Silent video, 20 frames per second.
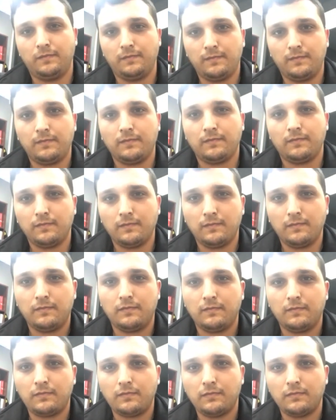
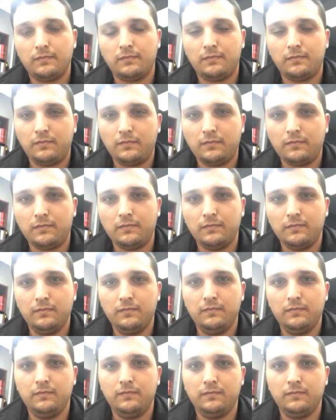
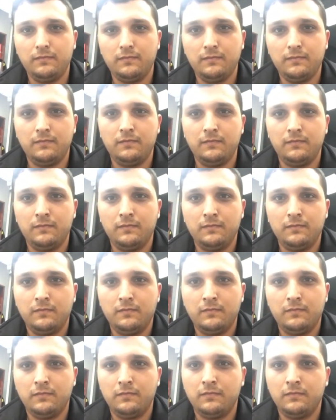
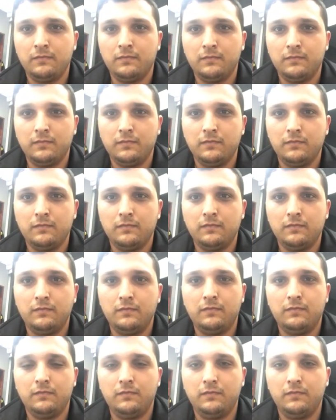
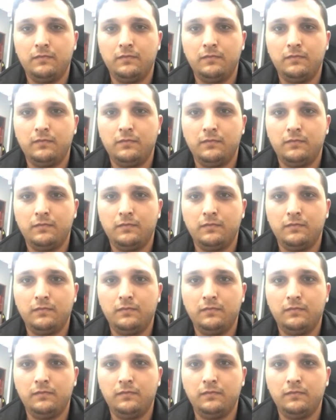
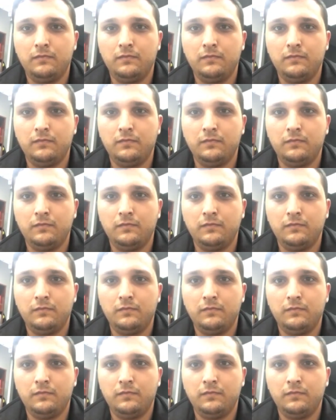
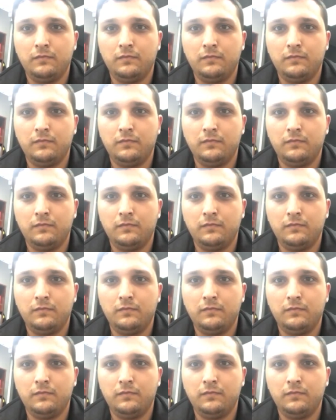No words are spoken by the person on screen.